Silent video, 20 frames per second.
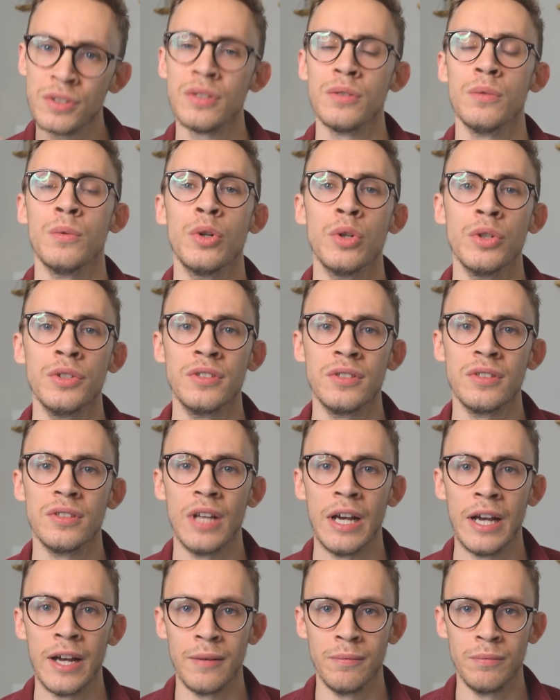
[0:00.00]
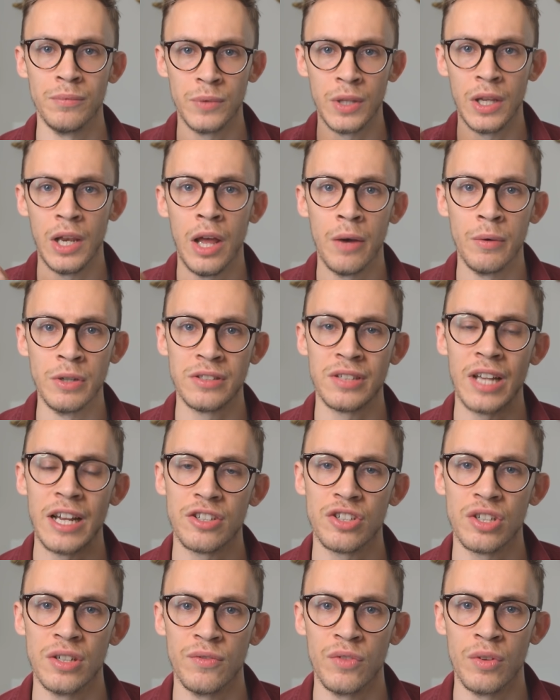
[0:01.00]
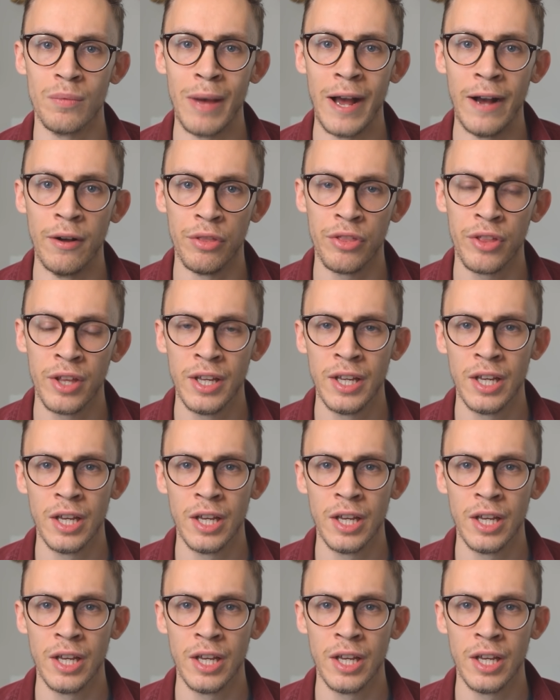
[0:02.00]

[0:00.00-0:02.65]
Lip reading: towards the lower section of the mouth,